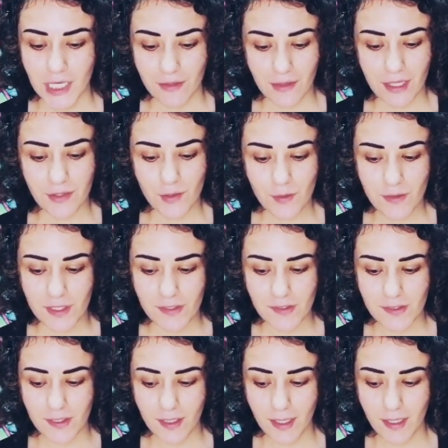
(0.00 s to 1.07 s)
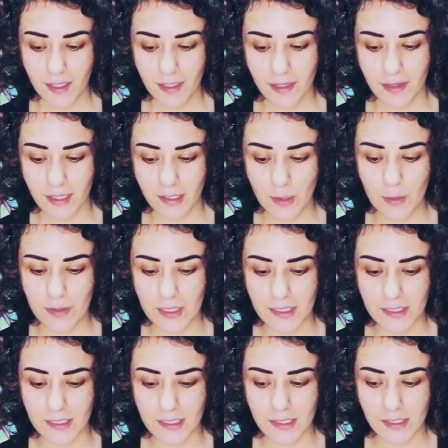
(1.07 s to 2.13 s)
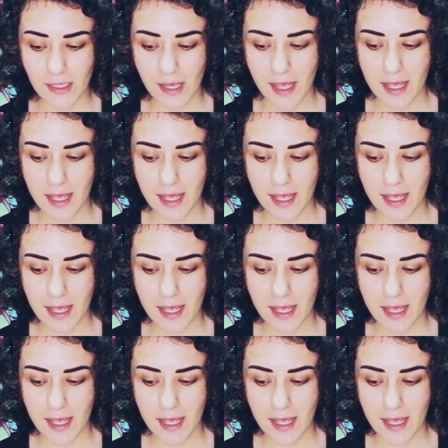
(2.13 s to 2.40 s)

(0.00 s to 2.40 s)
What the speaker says: And they know this. They know this.